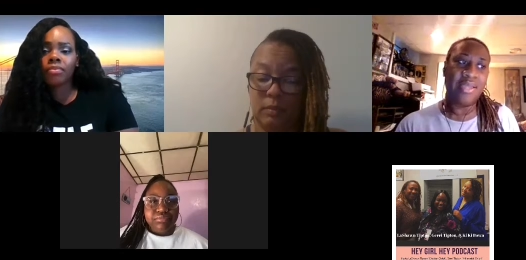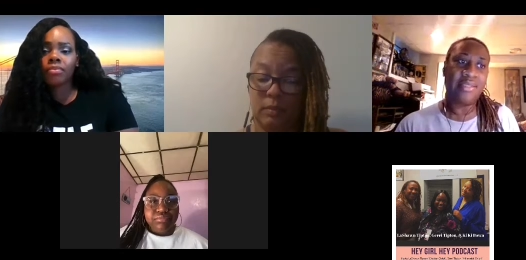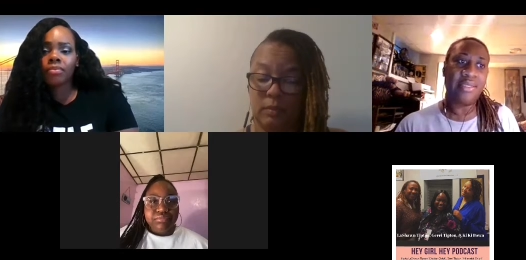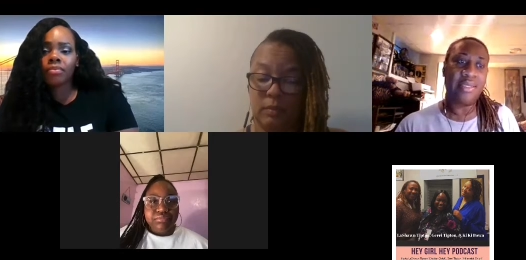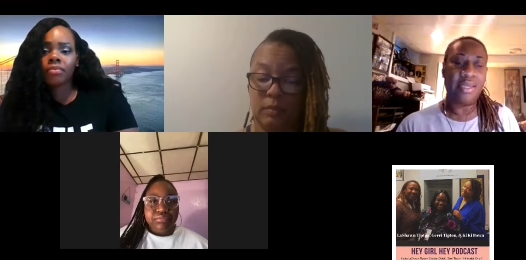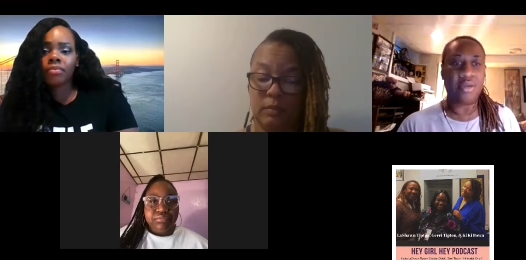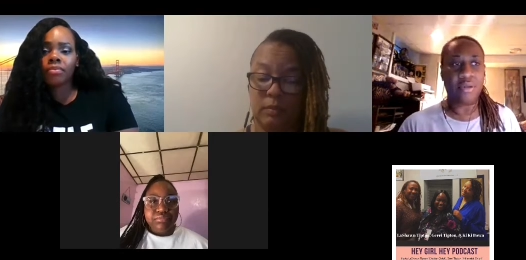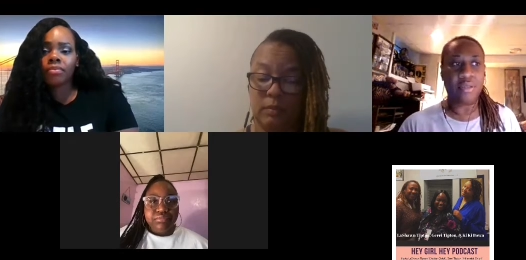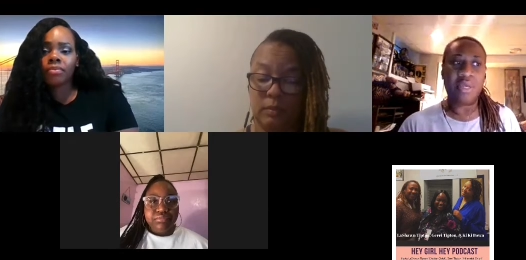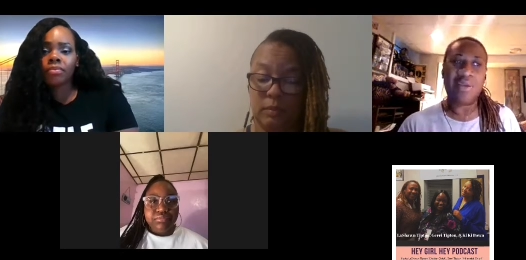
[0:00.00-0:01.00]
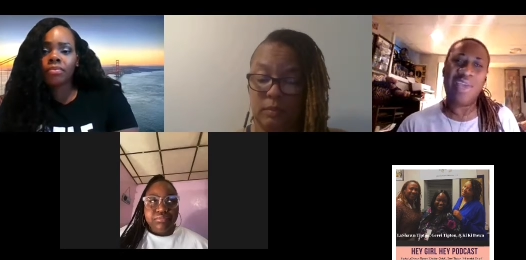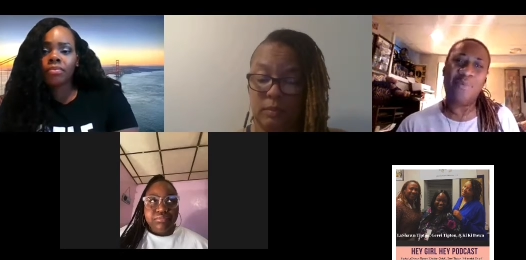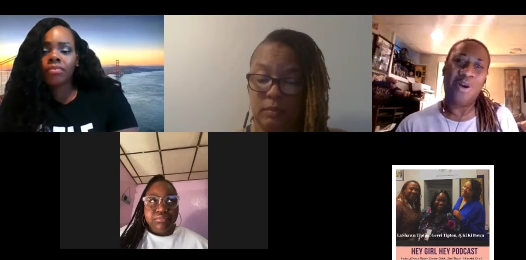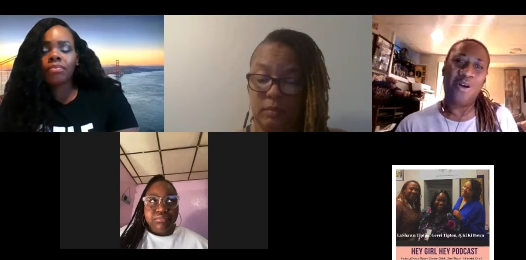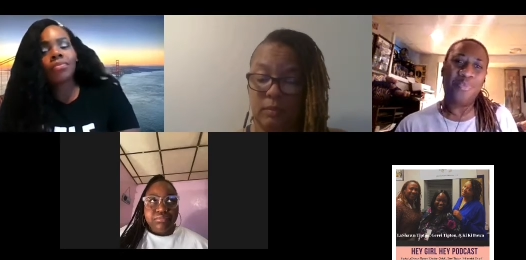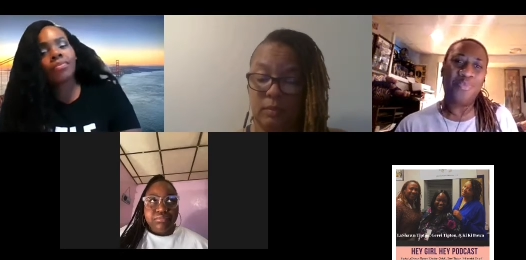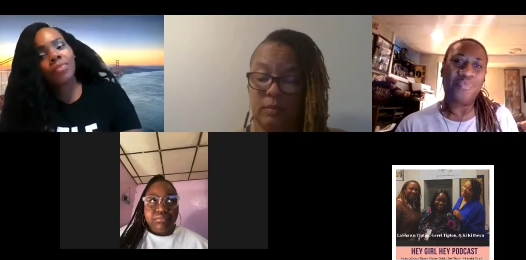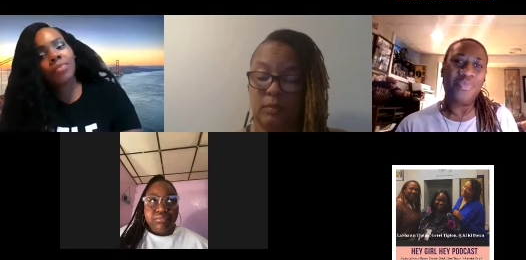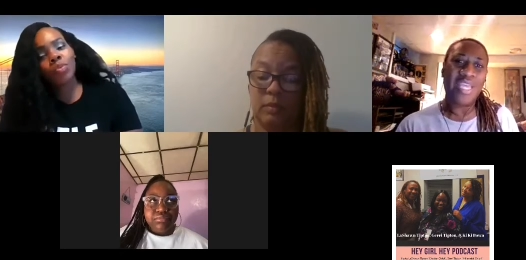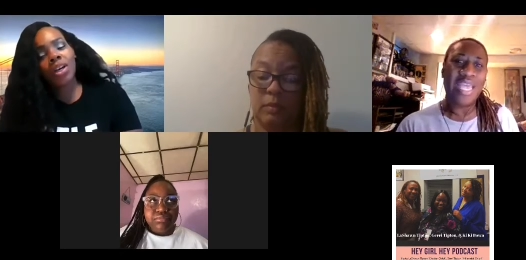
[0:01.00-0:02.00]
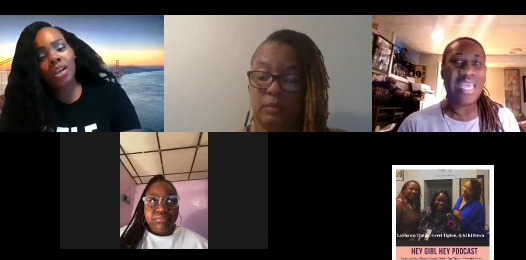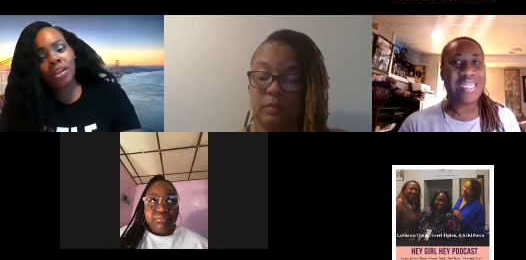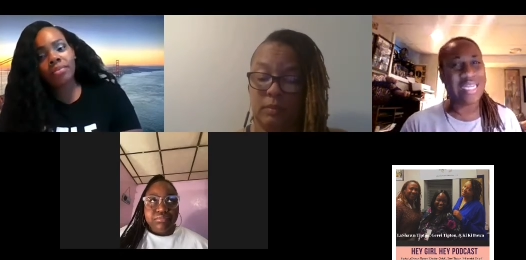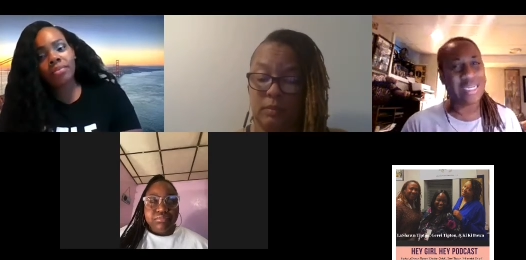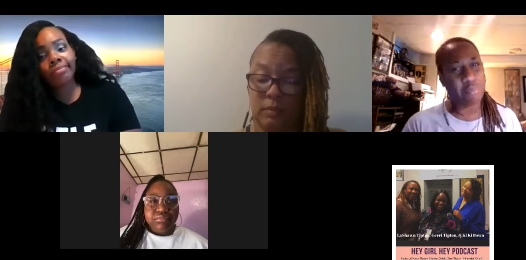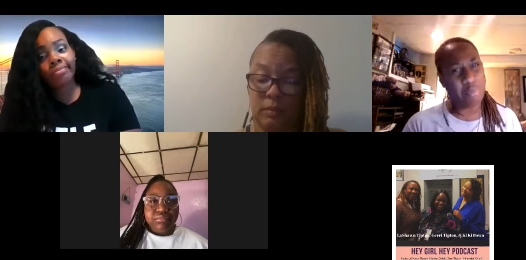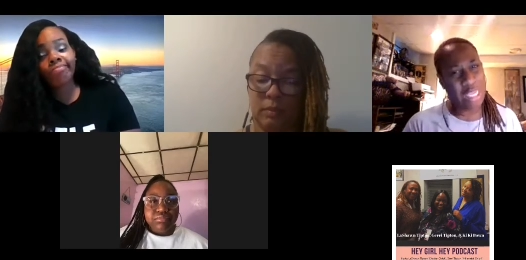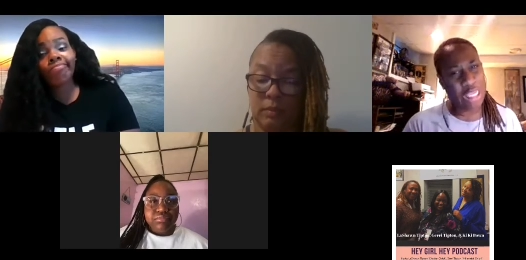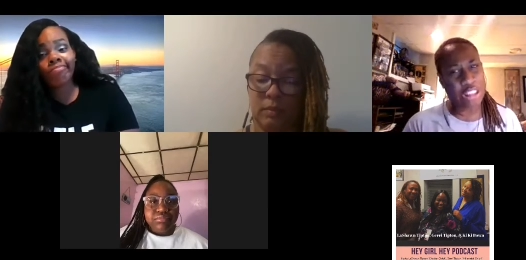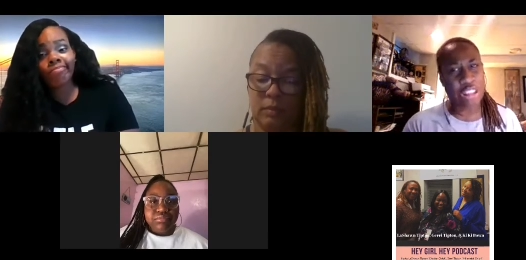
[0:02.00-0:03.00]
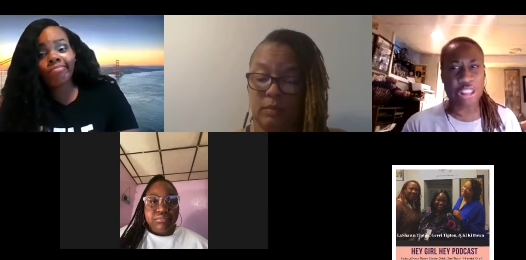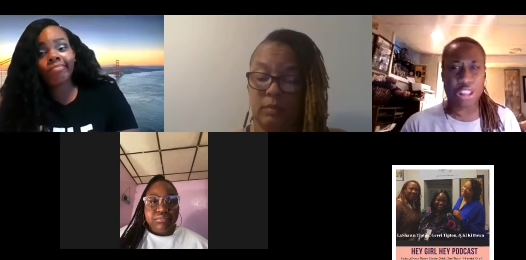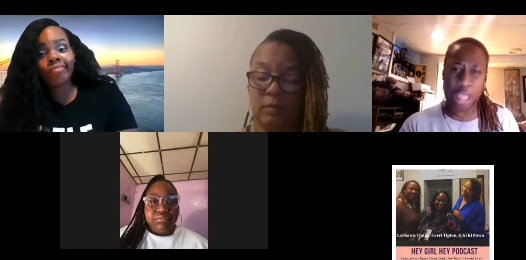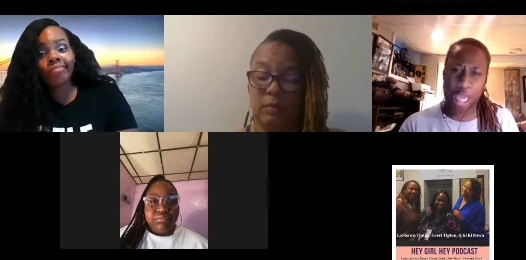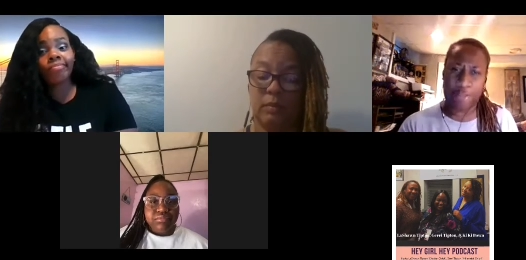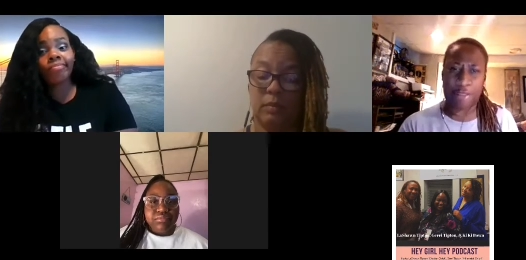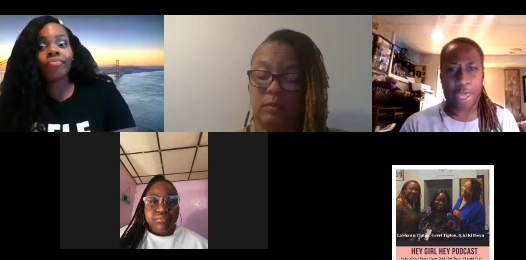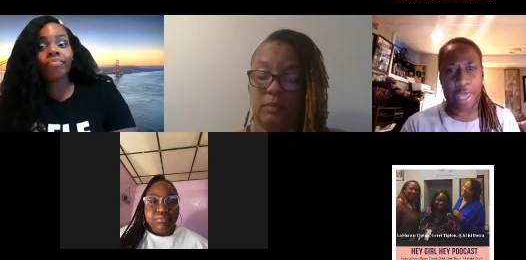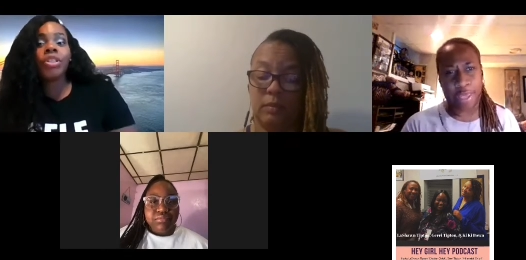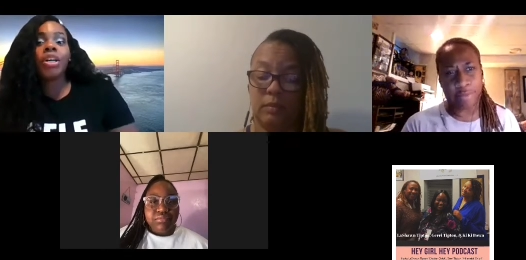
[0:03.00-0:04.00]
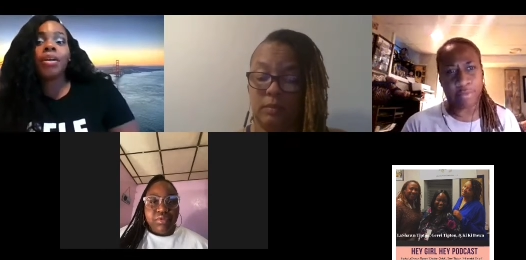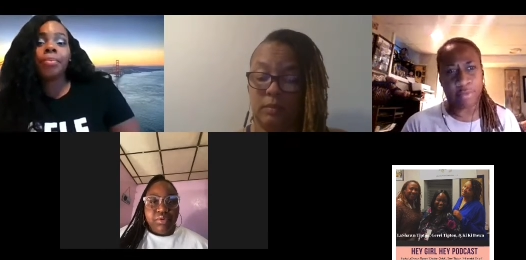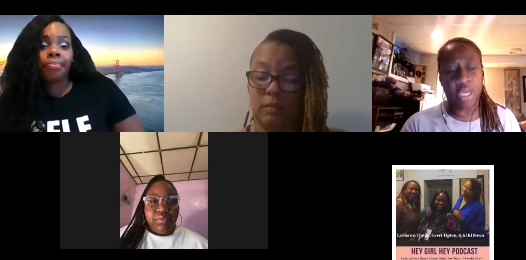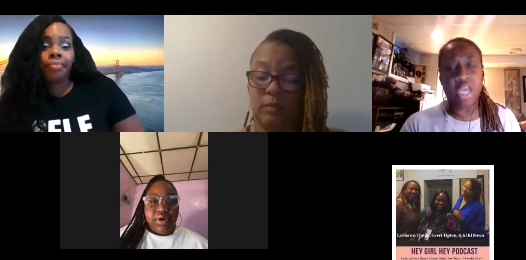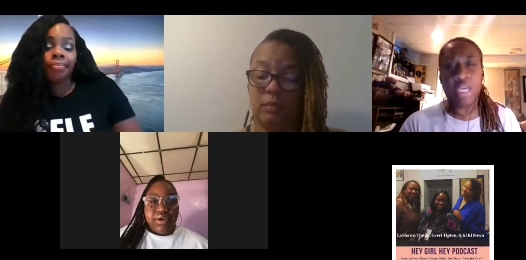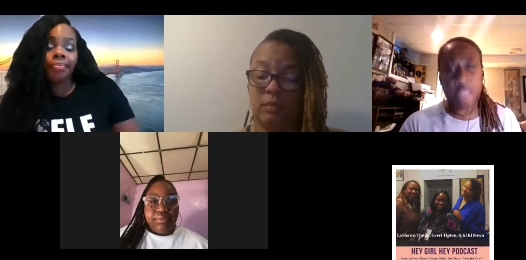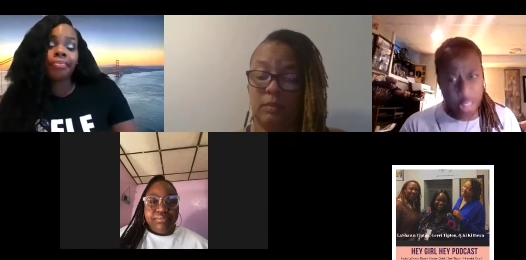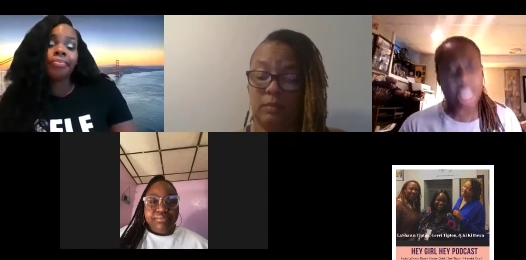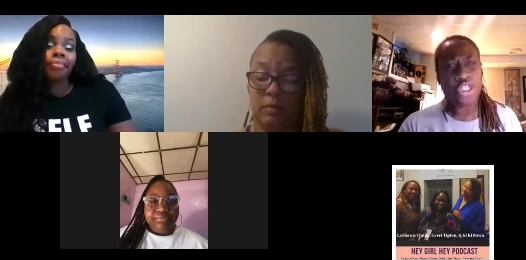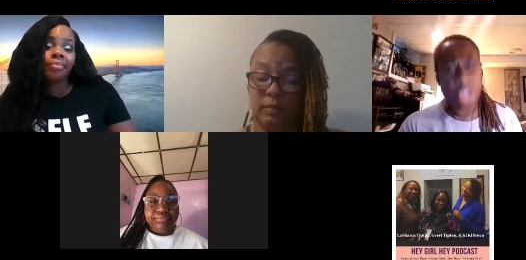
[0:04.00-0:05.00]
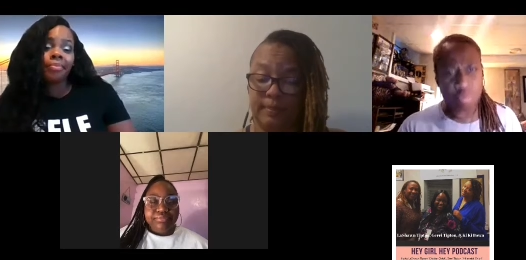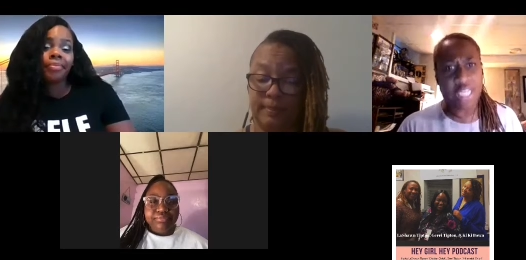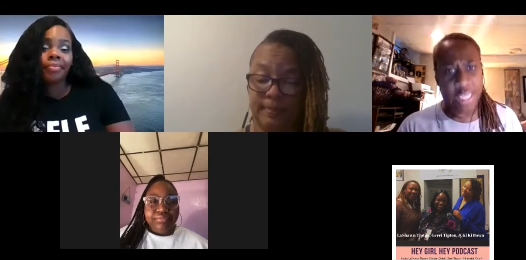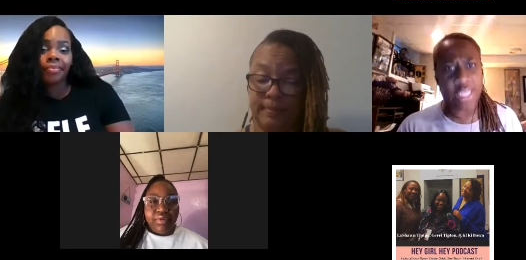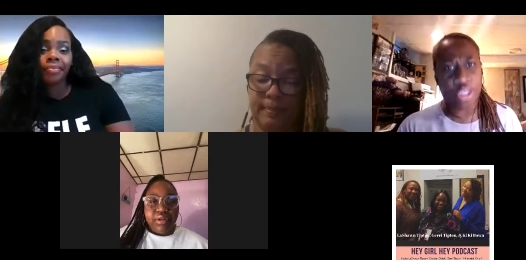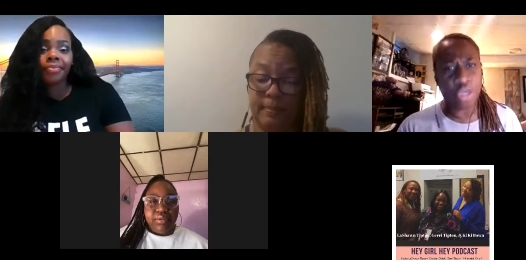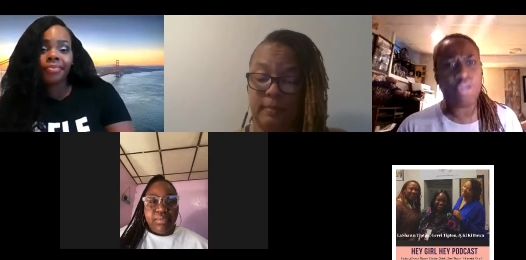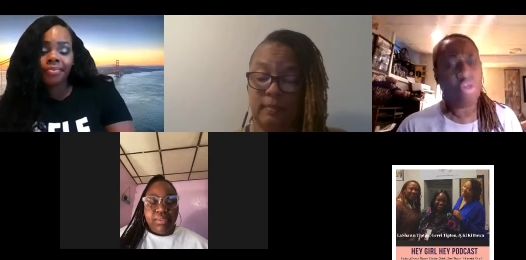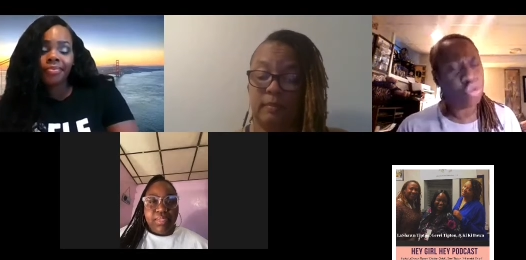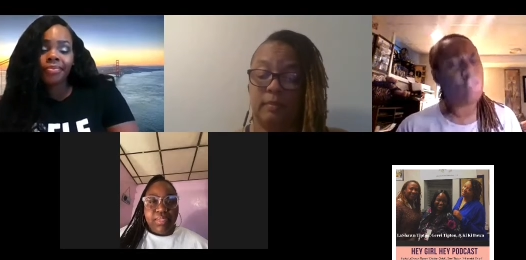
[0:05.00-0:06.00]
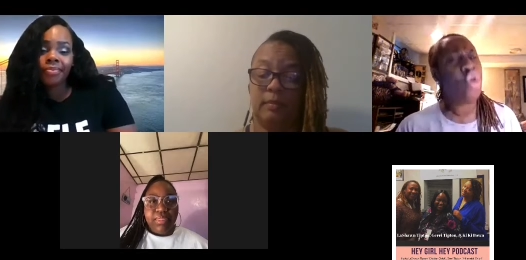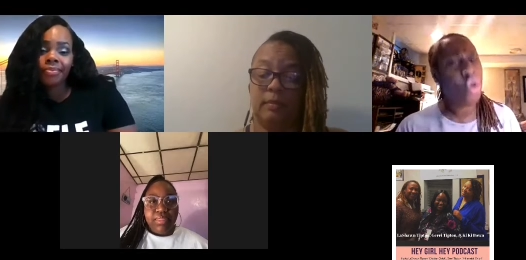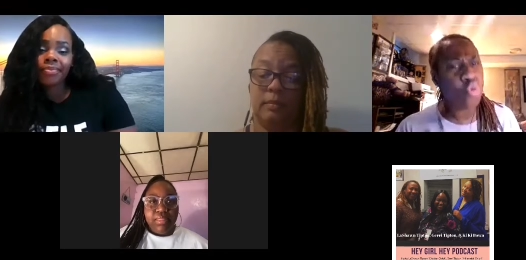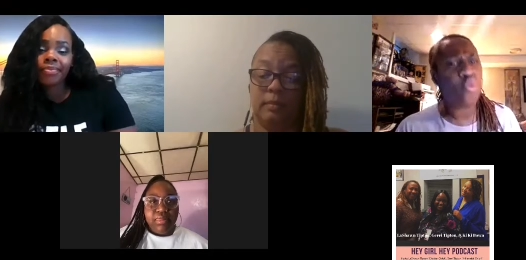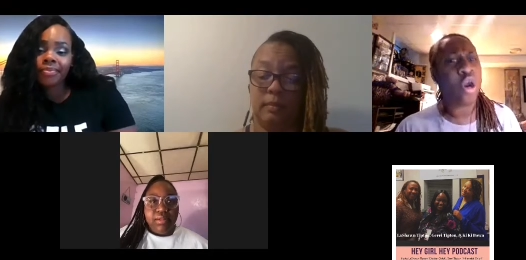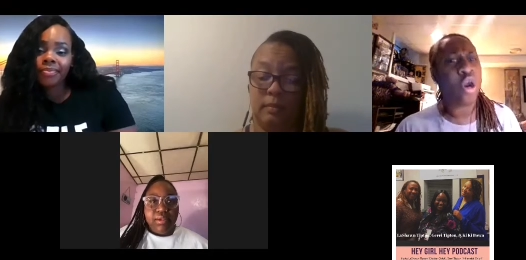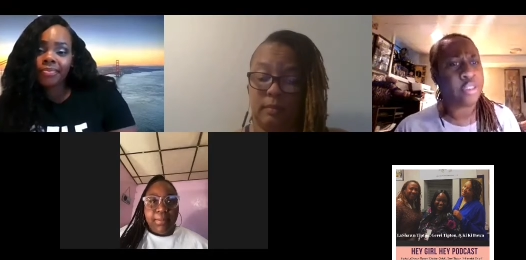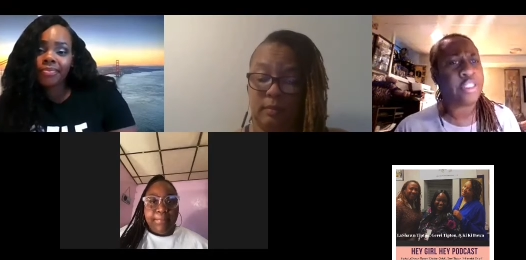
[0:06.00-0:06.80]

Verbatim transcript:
Speaker 1: to young girls, okay, well, right, you didn't mean to say that. Yeah, right. Yes, you did. You used two words to